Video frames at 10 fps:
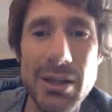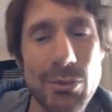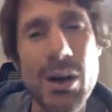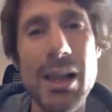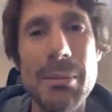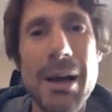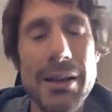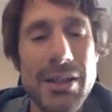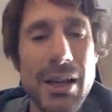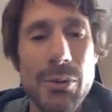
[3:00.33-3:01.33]
as well
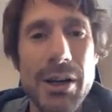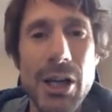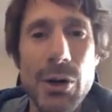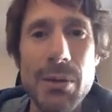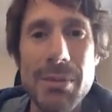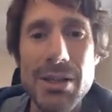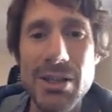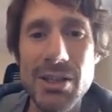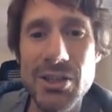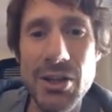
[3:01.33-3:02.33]
about running your own
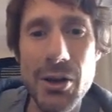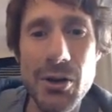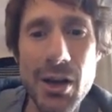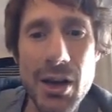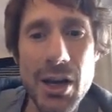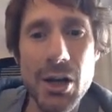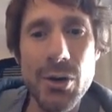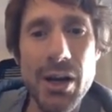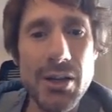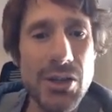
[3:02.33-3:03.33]
business. So
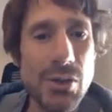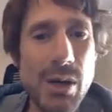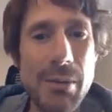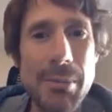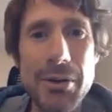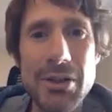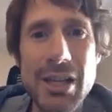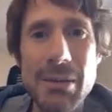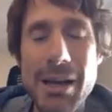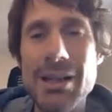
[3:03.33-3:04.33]
credit to both
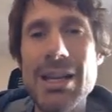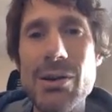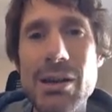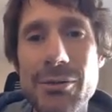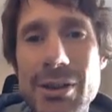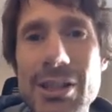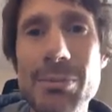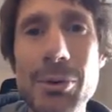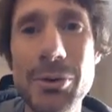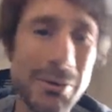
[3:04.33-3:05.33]
Tim and Derek for this
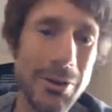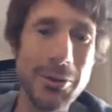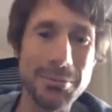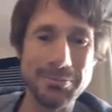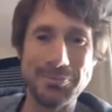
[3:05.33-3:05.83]
book review.